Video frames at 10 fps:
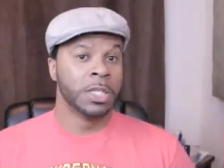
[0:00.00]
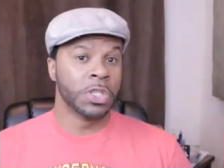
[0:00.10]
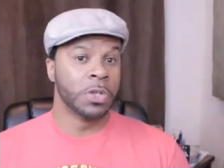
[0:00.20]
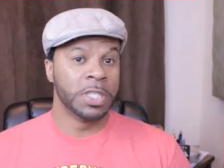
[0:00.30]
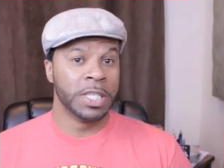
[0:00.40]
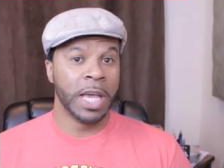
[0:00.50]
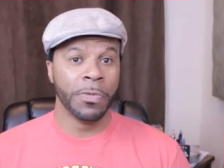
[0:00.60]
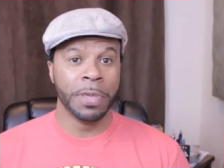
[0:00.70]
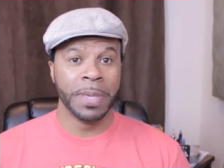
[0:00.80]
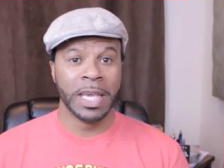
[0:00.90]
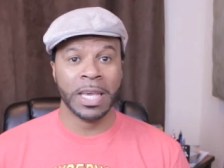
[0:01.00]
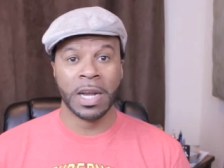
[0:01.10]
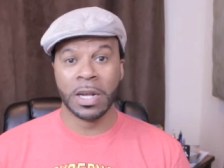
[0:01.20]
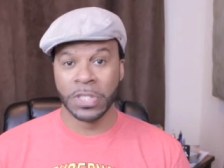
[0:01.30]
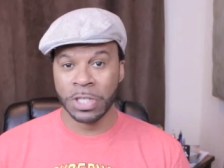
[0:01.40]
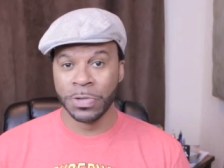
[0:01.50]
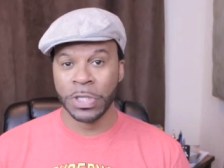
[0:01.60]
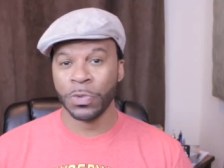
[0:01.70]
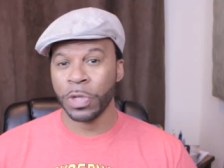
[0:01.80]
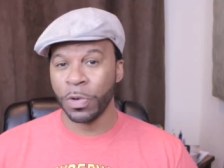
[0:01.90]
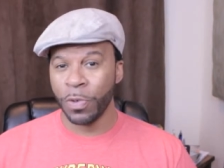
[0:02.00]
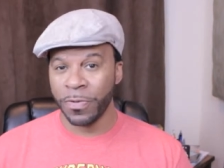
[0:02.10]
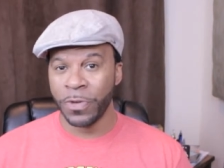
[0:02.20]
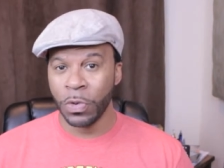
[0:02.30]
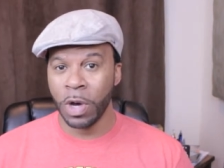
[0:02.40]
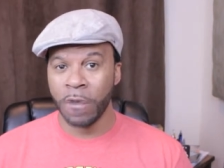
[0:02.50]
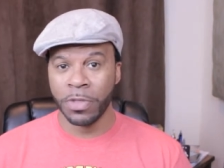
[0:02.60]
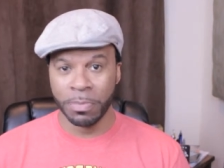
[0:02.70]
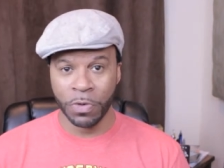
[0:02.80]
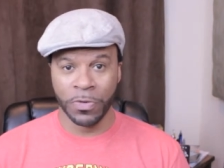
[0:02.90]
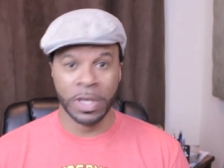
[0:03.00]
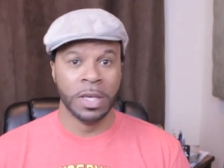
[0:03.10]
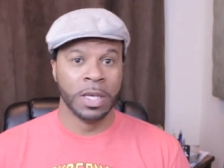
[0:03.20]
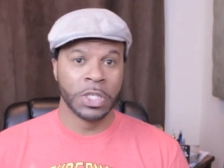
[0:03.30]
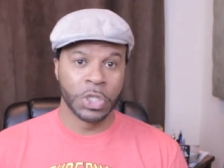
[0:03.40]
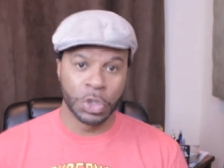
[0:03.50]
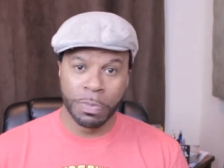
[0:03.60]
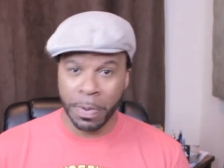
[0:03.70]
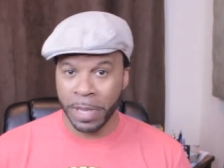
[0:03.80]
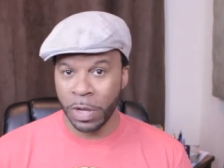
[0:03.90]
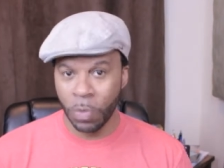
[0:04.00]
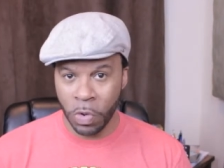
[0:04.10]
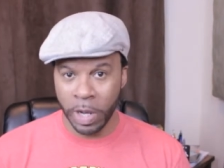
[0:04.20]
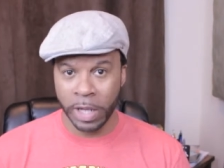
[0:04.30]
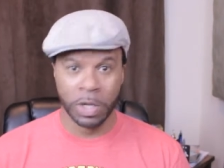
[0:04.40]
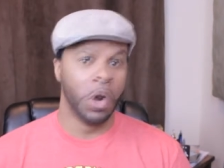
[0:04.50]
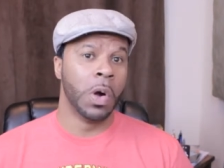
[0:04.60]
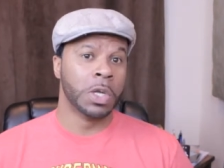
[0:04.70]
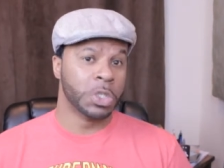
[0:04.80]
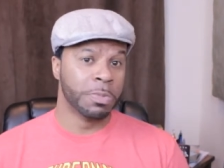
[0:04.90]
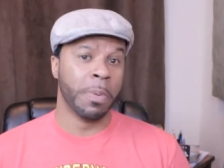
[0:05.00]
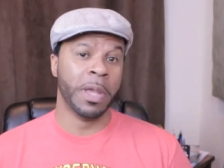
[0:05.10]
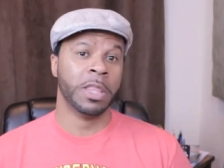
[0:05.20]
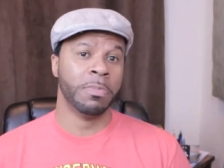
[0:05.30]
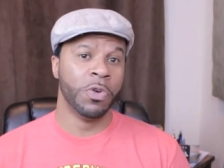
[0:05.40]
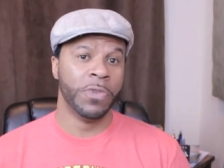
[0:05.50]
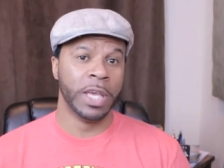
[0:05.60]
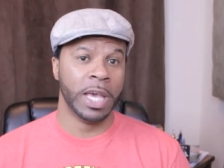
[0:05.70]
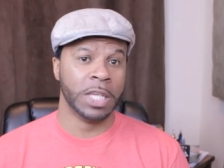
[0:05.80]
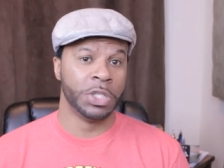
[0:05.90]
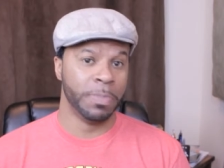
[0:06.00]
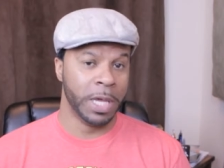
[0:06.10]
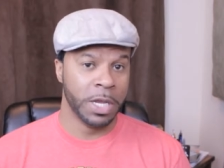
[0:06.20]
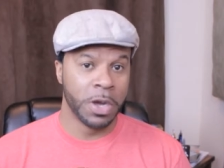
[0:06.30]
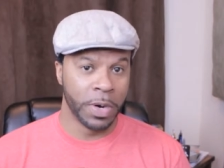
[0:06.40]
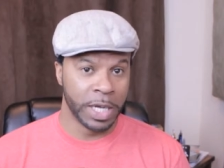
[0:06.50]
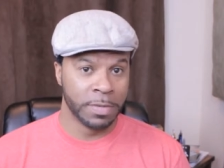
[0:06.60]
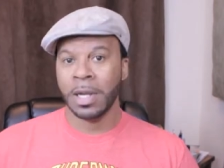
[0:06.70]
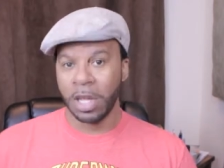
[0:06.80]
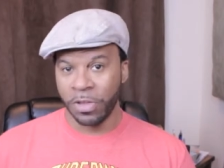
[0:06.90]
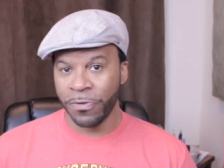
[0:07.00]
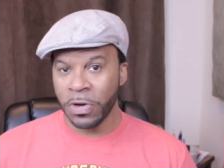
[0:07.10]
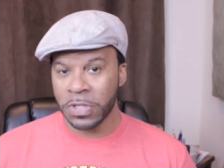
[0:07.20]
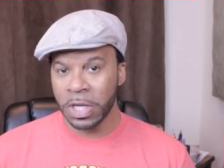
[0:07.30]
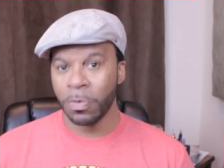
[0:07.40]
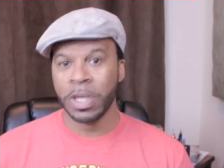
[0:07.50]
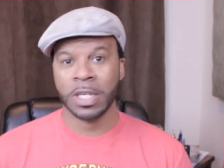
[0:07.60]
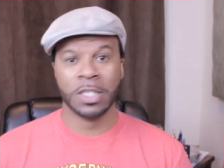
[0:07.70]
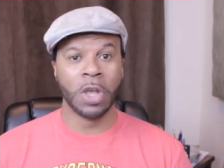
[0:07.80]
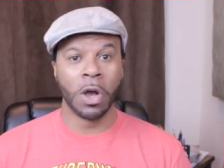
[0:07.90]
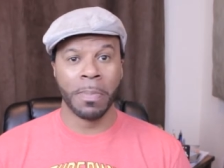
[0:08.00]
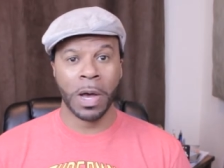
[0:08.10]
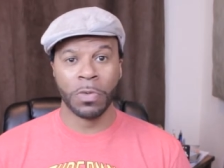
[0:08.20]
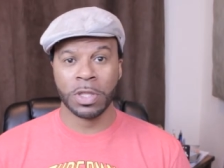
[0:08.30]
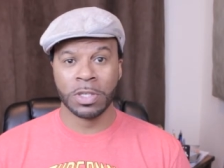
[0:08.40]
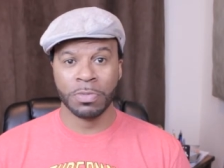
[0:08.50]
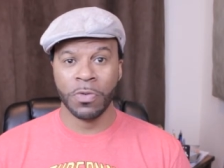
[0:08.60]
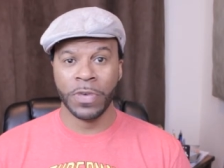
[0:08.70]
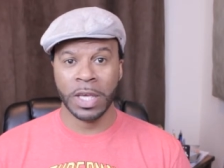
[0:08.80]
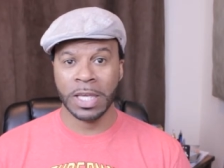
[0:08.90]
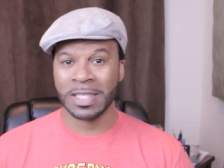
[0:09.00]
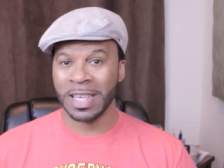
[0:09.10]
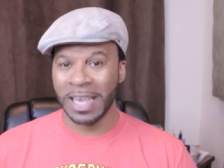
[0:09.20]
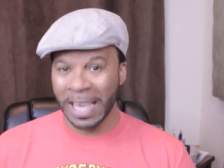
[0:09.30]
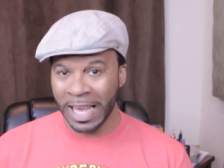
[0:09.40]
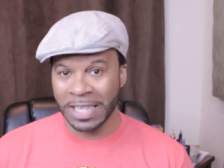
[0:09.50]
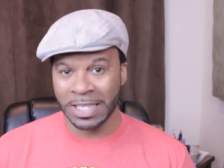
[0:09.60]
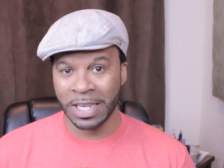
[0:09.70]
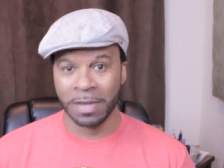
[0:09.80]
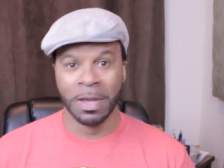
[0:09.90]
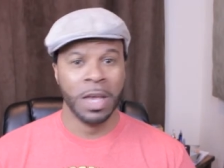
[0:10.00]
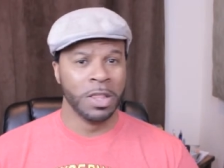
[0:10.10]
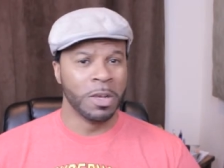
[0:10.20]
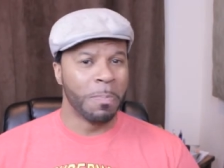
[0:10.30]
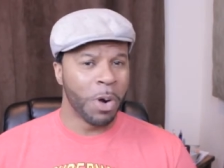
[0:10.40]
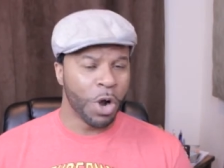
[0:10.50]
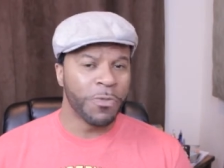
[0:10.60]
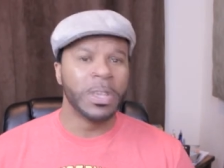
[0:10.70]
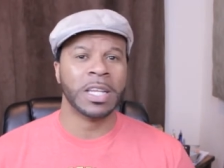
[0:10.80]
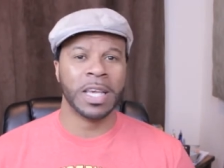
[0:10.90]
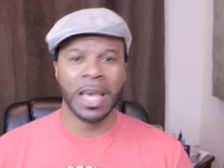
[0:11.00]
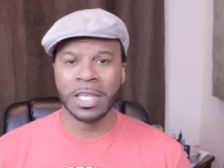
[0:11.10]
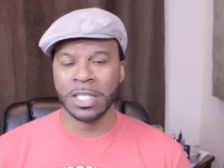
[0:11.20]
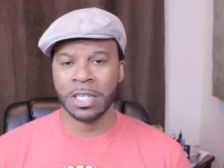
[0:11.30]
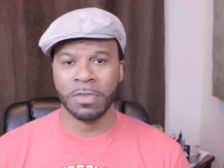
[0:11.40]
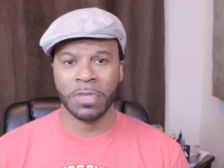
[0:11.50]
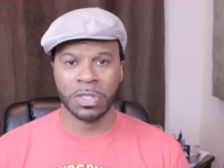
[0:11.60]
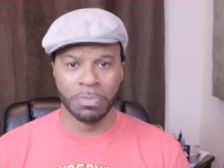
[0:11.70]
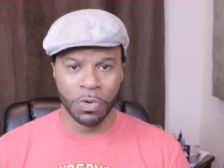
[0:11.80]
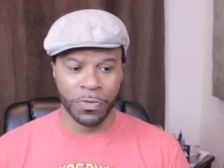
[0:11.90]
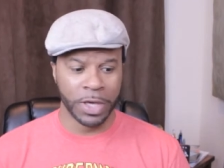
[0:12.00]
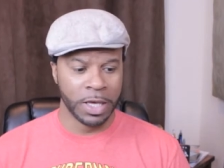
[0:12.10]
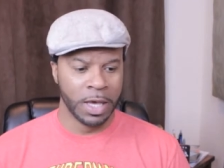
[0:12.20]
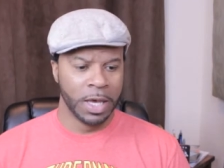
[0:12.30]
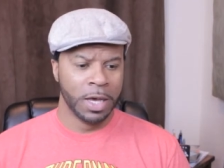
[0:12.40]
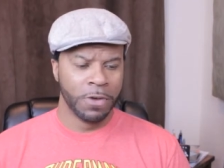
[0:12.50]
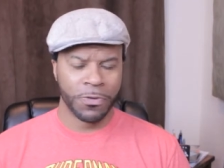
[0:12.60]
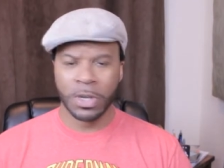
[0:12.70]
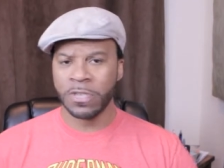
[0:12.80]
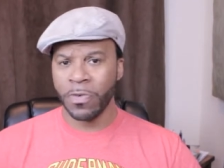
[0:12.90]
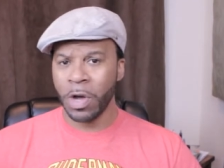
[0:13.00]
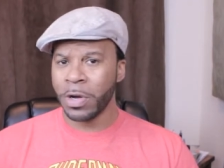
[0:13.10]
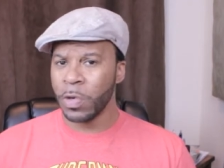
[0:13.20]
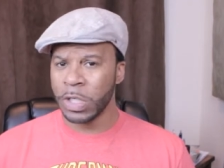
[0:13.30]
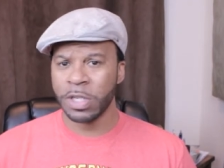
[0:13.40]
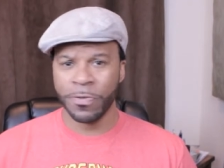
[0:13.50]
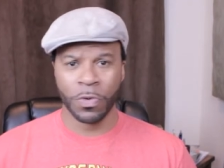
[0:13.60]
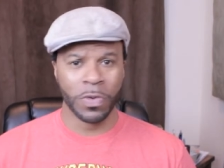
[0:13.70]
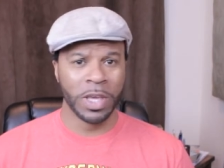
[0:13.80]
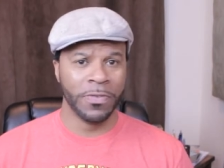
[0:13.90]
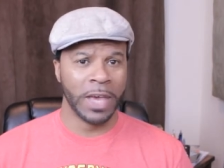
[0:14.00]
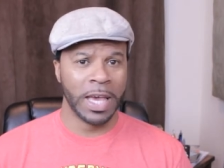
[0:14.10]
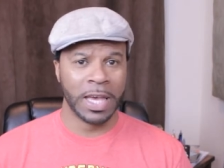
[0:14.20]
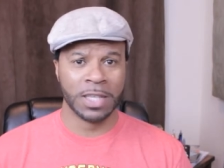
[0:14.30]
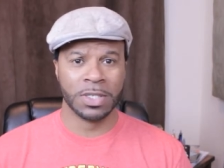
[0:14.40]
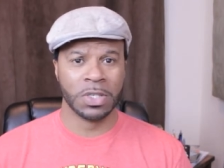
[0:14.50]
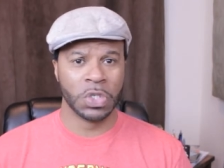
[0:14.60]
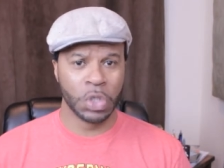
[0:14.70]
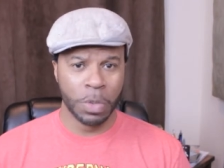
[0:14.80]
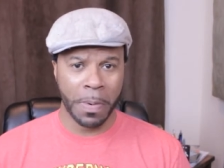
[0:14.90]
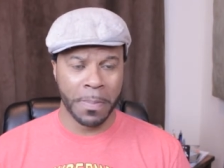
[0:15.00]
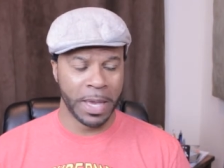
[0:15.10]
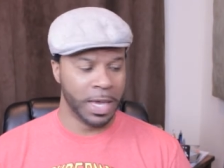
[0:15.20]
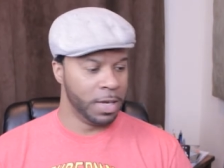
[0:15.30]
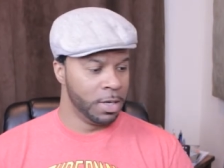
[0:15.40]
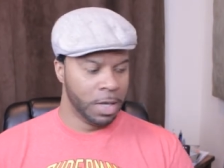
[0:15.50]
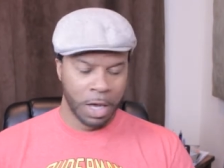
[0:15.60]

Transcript: So today we begin our series with the review of the movie Superman 1, or Superman the movie as you may know it. Now the first thing we need to talk about with this movie is the casting, the perfect casting of this movie. First of all, Christopher Reeve as Superman,